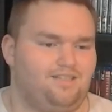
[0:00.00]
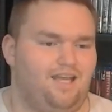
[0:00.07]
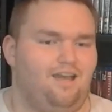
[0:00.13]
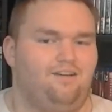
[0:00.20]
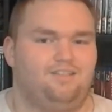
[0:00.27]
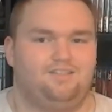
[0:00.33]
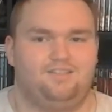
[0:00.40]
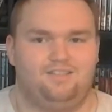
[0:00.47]

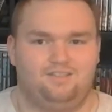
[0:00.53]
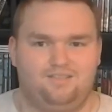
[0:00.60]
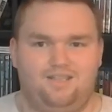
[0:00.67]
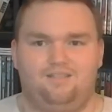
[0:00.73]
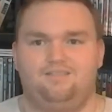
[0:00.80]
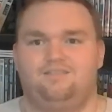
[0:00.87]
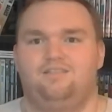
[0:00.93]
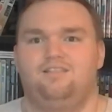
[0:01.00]
character.
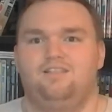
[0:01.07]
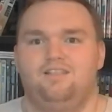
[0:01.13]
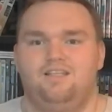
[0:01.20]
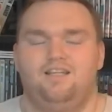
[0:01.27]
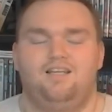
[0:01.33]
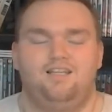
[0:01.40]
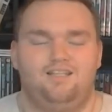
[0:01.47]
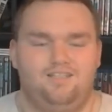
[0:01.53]
That
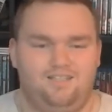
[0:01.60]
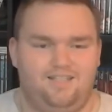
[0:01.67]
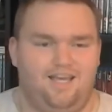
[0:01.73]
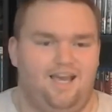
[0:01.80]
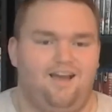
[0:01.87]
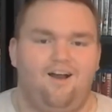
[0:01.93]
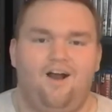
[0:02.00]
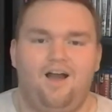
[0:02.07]

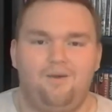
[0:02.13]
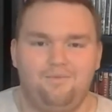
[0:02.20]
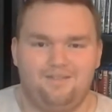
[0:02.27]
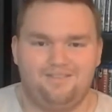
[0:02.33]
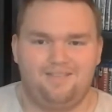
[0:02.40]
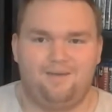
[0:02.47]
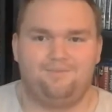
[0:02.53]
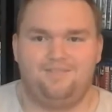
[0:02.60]
yeah, I'm
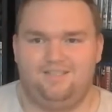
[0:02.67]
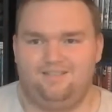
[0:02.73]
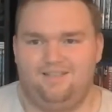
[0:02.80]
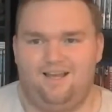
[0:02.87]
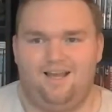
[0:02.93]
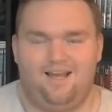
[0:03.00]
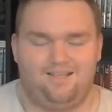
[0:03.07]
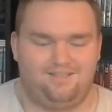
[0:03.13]
accepting
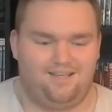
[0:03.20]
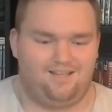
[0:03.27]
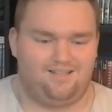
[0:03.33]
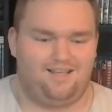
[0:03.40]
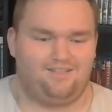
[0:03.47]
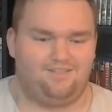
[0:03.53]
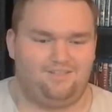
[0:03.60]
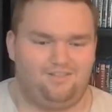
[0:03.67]
that
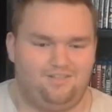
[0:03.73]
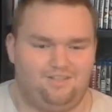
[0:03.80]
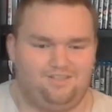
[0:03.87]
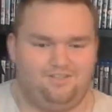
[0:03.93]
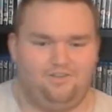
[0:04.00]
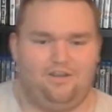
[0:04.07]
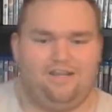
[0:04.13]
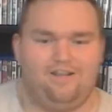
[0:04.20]
as
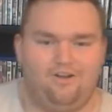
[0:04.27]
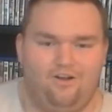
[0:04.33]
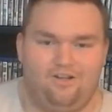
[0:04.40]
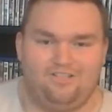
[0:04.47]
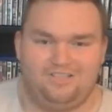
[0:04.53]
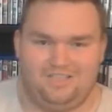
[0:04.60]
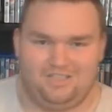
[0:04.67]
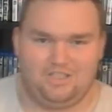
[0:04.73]
a great
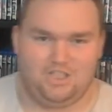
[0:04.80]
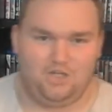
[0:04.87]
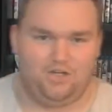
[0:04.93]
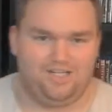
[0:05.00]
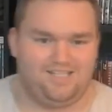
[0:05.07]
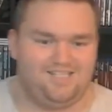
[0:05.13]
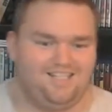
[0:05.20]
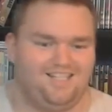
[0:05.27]
casting
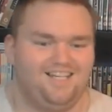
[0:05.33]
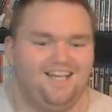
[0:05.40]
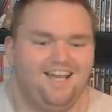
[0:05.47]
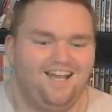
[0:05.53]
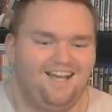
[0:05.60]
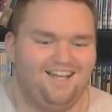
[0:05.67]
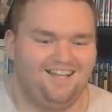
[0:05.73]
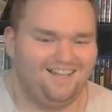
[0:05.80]
choice.
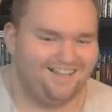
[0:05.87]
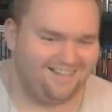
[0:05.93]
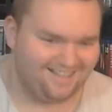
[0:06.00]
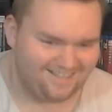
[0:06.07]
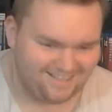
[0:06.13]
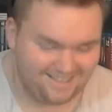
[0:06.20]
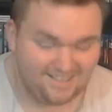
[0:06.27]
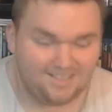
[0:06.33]

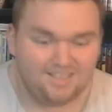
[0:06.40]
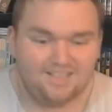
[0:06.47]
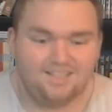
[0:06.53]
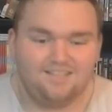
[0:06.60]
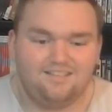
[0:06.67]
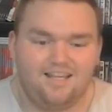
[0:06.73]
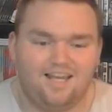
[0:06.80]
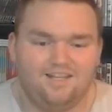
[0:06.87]

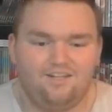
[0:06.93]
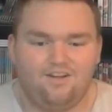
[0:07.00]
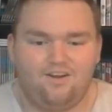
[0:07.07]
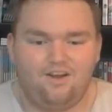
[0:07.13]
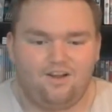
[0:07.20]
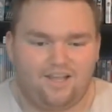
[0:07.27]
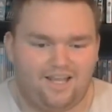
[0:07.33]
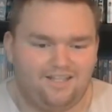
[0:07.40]
Then
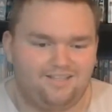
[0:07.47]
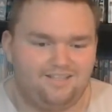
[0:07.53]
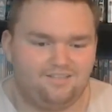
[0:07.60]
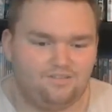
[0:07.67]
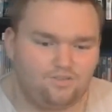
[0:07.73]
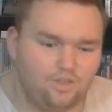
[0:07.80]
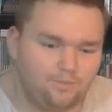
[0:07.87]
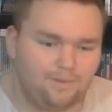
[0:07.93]
okay,
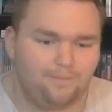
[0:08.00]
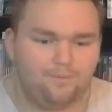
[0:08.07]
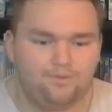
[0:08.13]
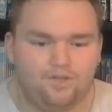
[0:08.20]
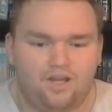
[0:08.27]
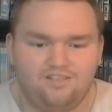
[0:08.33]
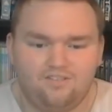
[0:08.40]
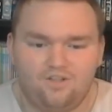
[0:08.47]
these are two
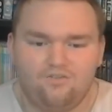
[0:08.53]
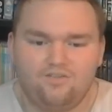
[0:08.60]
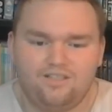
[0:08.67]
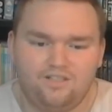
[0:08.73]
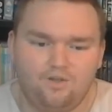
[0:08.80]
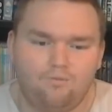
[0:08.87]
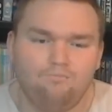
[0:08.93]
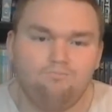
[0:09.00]
people that I don't really know